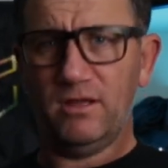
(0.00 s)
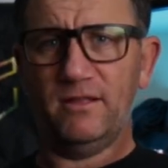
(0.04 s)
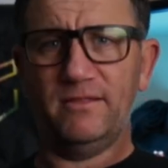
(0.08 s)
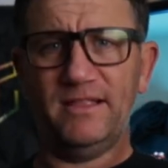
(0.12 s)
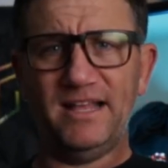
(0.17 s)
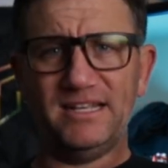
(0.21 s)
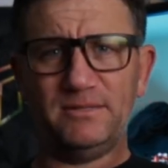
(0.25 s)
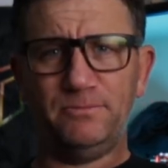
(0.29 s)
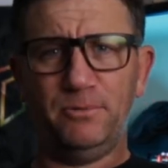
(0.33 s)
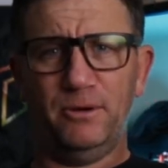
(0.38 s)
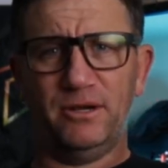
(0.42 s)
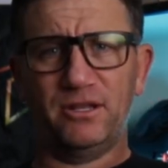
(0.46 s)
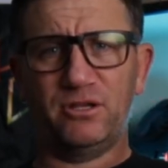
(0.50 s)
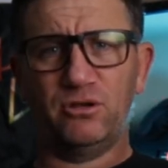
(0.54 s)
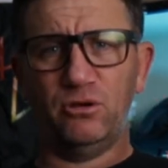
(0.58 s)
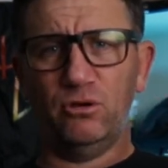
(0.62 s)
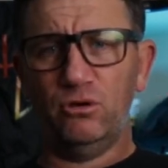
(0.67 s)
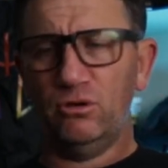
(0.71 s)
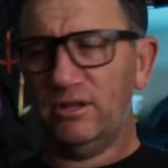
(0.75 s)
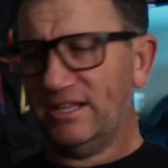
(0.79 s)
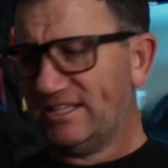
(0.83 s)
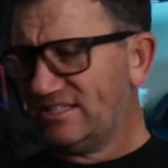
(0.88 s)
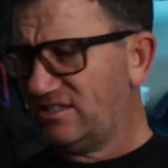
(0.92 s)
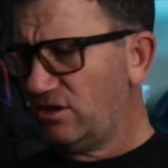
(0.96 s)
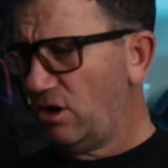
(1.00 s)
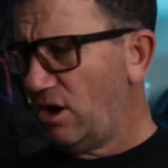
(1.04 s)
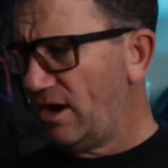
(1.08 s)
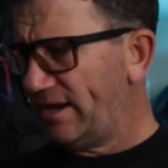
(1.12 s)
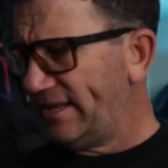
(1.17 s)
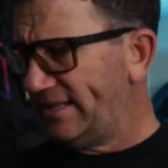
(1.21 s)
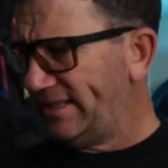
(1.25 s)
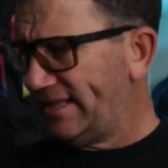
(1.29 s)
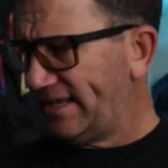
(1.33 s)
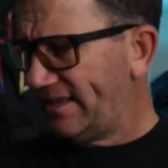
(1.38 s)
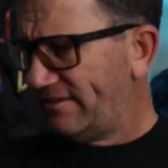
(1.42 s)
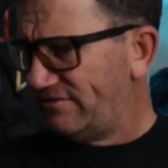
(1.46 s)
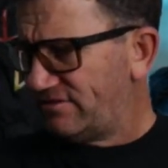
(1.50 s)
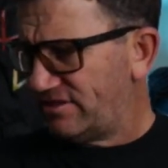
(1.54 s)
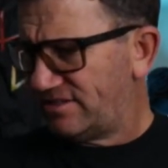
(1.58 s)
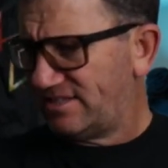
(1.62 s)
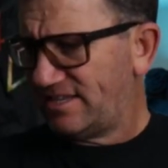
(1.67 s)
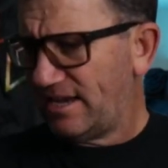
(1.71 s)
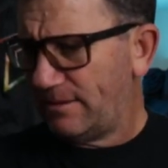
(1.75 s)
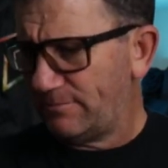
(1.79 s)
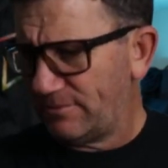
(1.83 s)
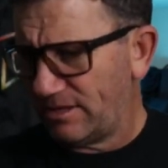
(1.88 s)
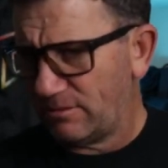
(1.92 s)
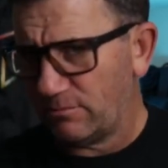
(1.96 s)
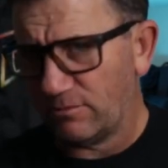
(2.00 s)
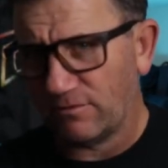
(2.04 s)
that's pretty cool, exciting. That gives us something.